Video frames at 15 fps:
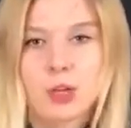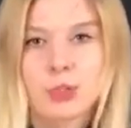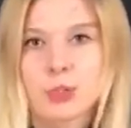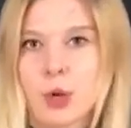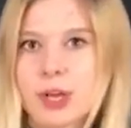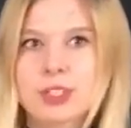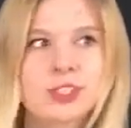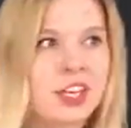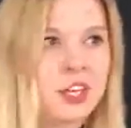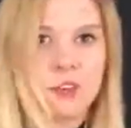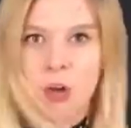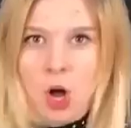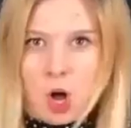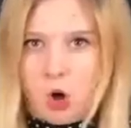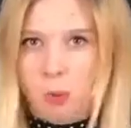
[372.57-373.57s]
So it's kind
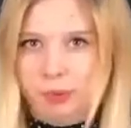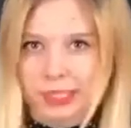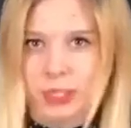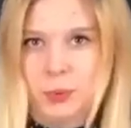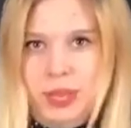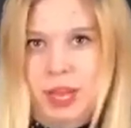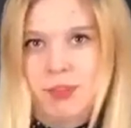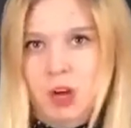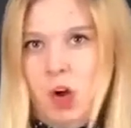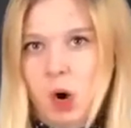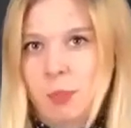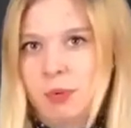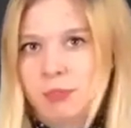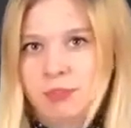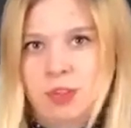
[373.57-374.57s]
of a hope. Like we have a
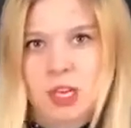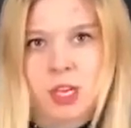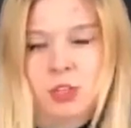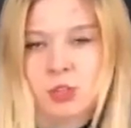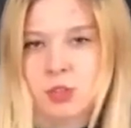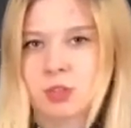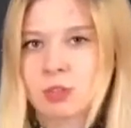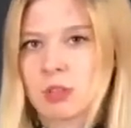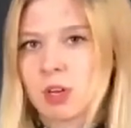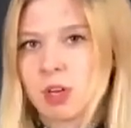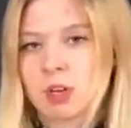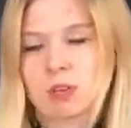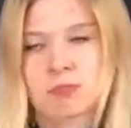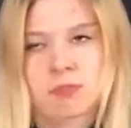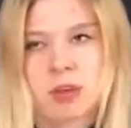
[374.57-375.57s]
hope if we just
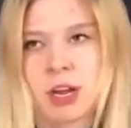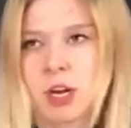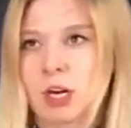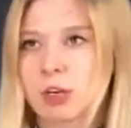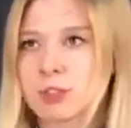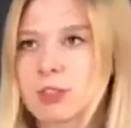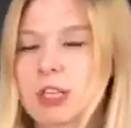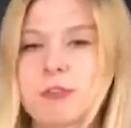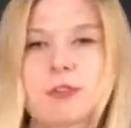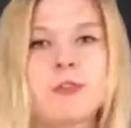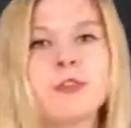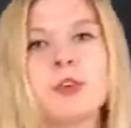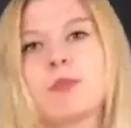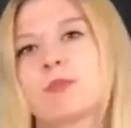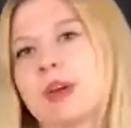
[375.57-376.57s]
suffer
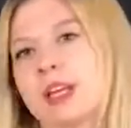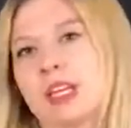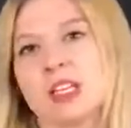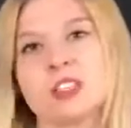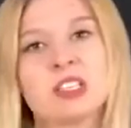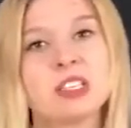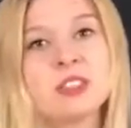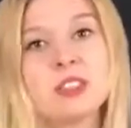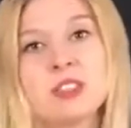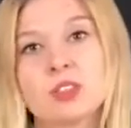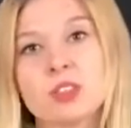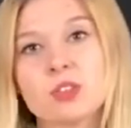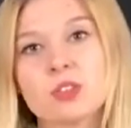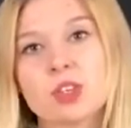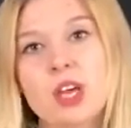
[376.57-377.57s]
from any
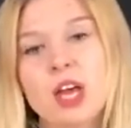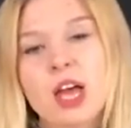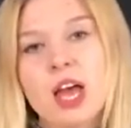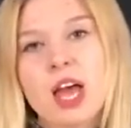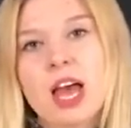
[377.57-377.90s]
diseases,